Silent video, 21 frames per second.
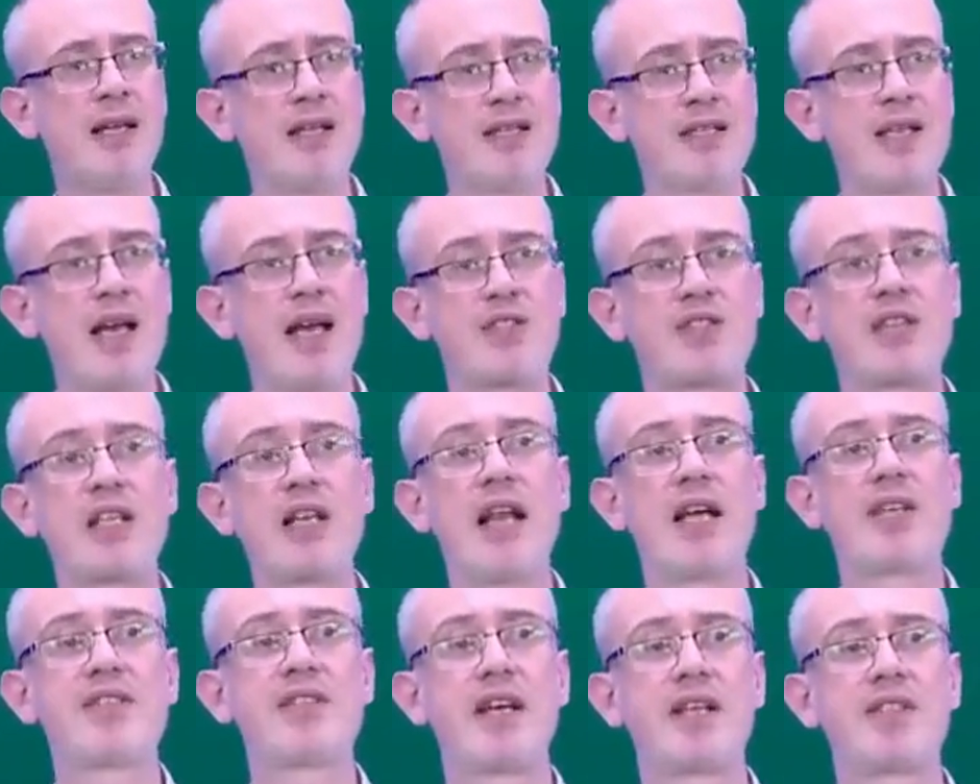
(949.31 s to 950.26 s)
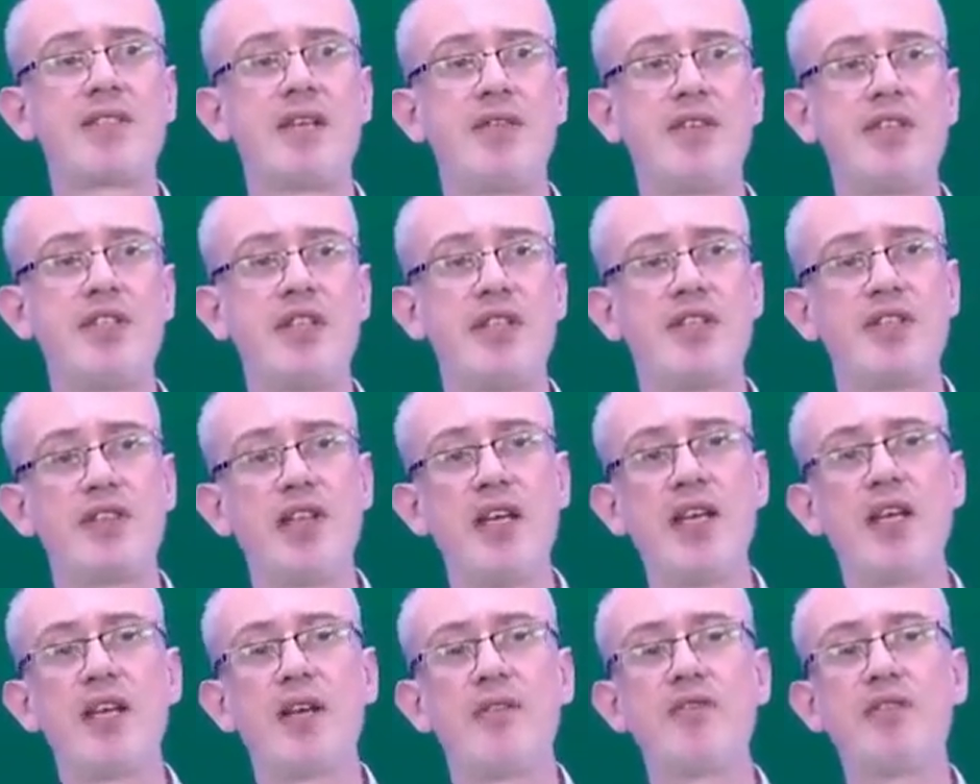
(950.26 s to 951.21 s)
Task, class activities.
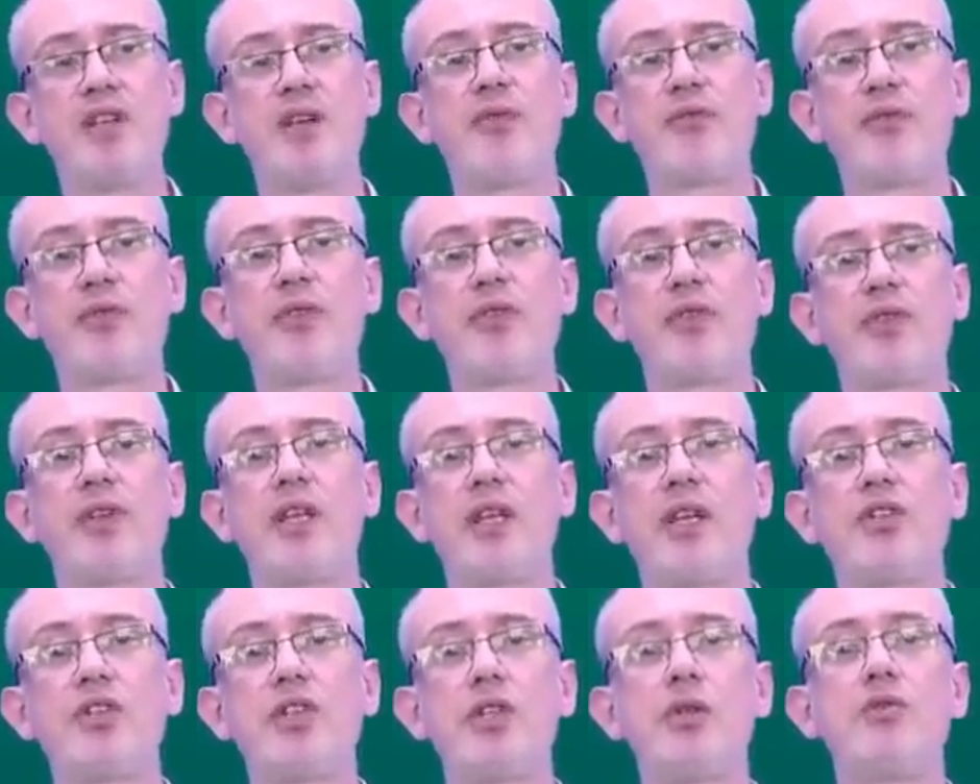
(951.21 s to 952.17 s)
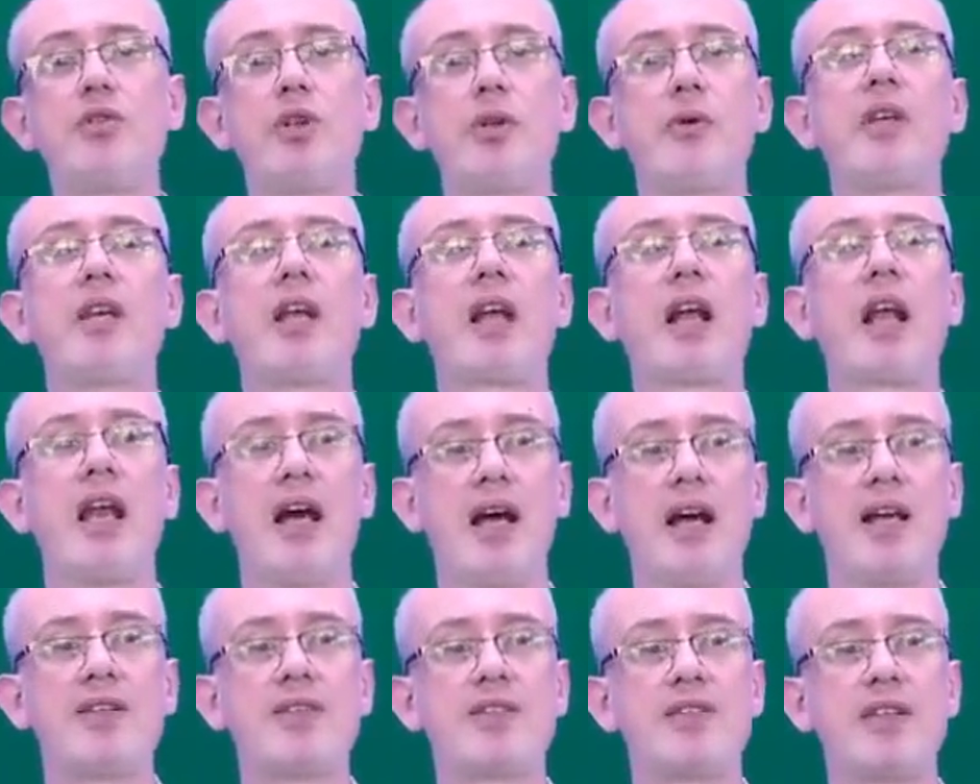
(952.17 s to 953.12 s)
Think of different things you do in a
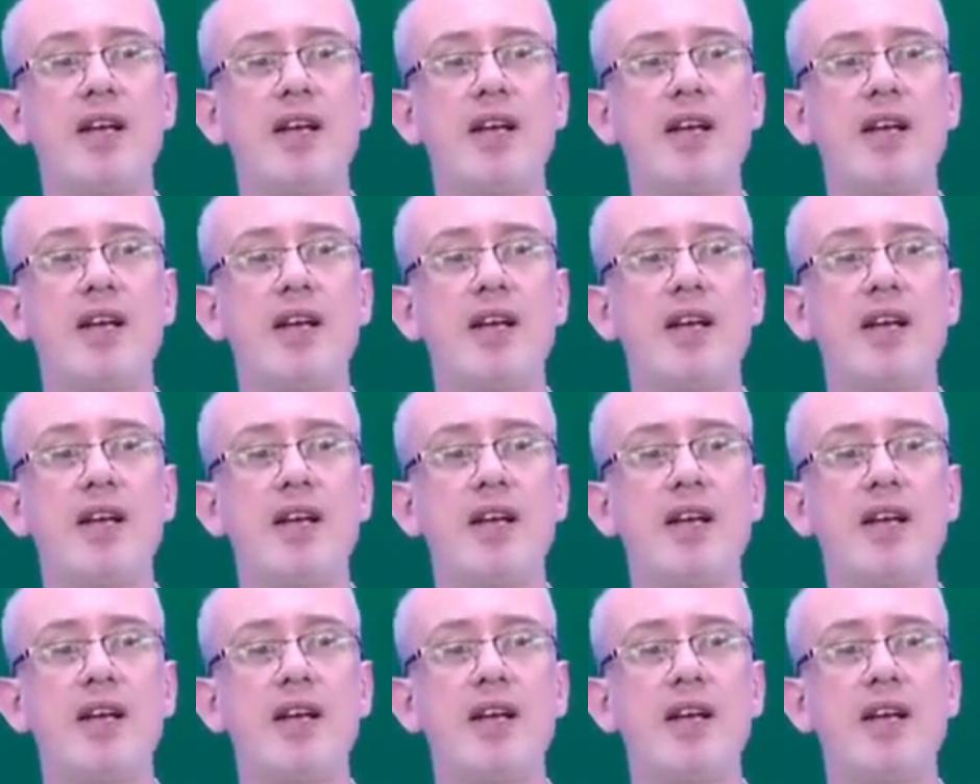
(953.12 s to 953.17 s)
class.